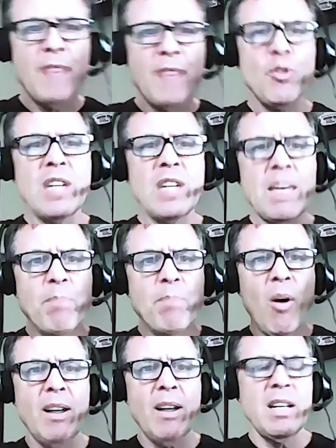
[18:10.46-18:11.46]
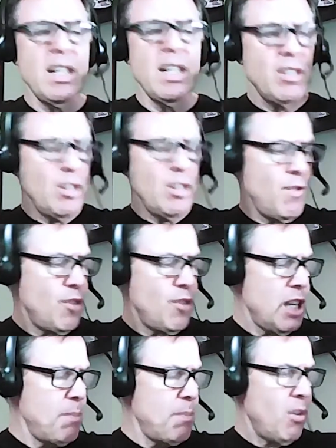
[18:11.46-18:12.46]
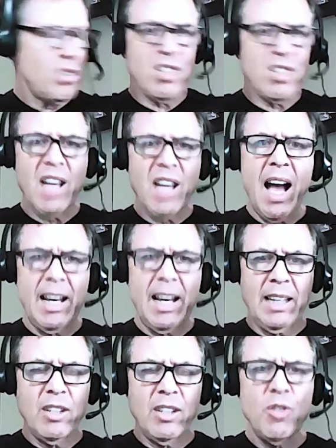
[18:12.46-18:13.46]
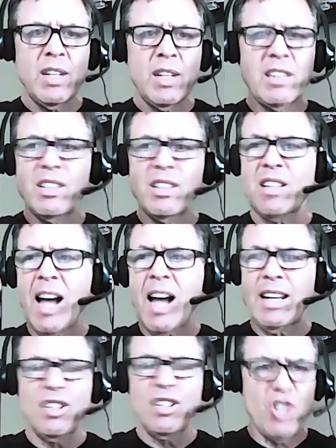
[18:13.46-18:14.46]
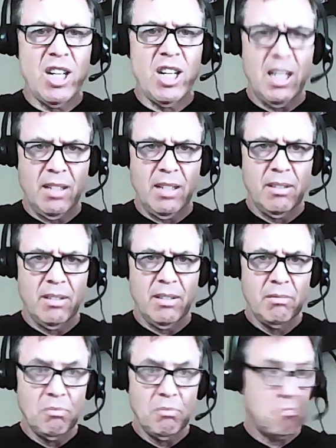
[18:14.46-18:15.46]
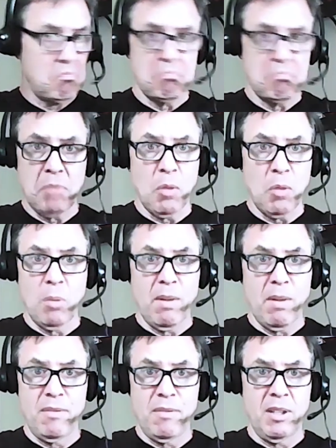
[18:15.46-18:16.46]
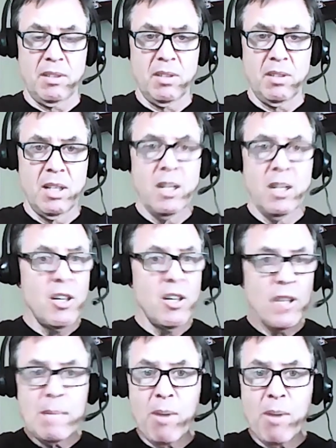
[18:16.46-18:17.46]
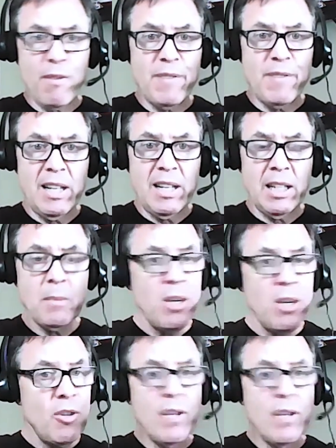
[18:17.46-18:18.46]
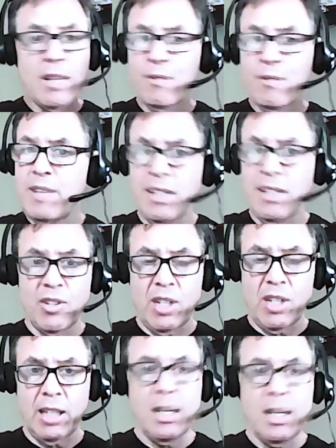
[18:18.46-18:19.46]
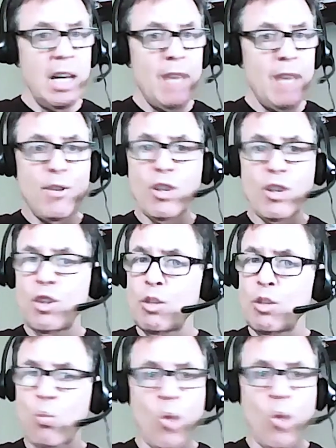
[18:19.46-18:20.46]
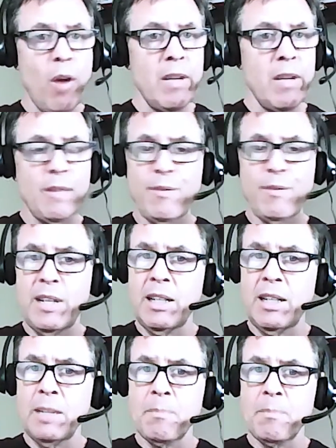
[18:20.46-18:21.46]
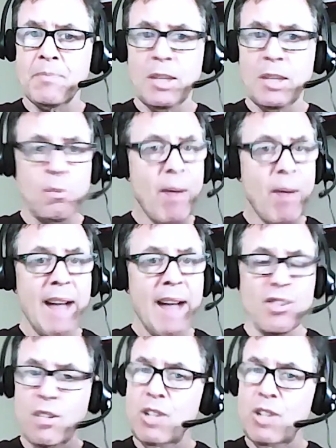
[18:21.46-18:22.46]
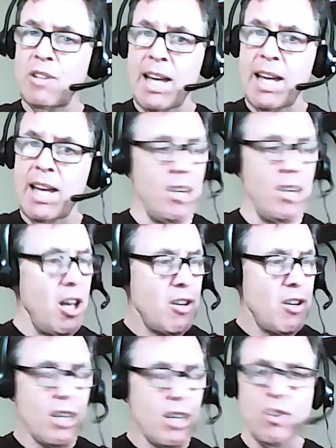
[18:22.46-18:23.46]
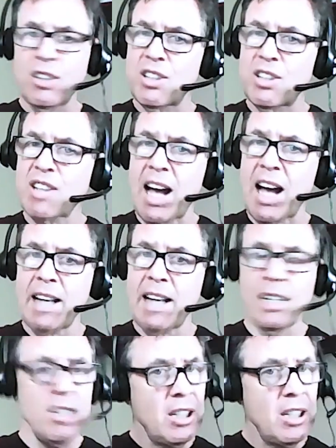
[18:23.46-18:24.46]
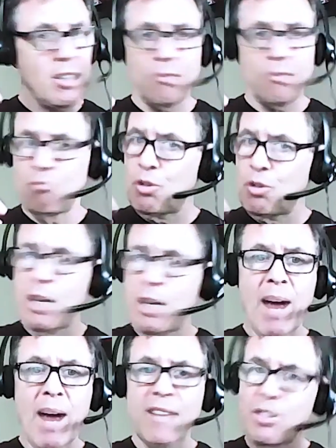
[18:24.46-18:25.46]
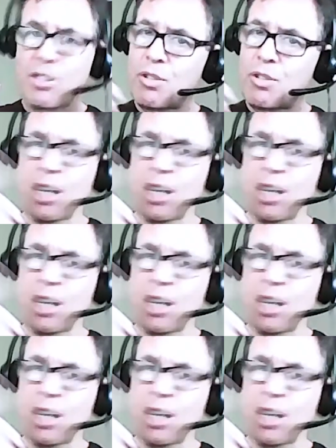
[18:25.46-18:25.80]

you keep on if you keep on deciding, you get a deciding gene. You don't worry about feelings. You keep on feeling, you get a feeling gene. If you're good at worry and feeling, you practice, you get good at it. You get good at deciding, you keep practicing, you'll get